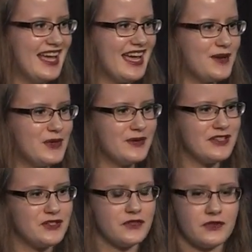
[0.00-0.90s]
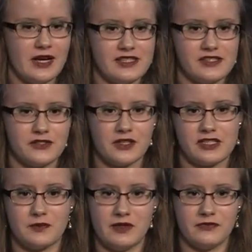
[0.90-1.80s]
And we went to a Verizon store
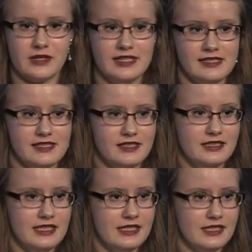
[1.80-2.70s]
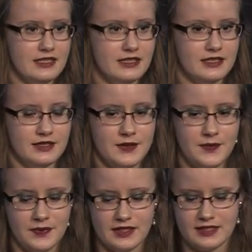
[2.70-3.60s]
because my friends needed uh,
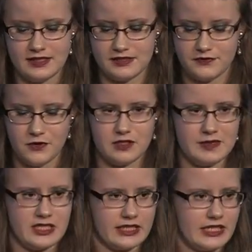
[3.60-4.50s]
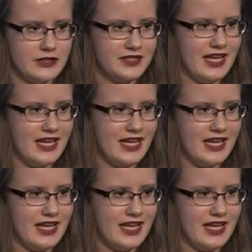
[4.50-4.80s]
his phone to be checked out.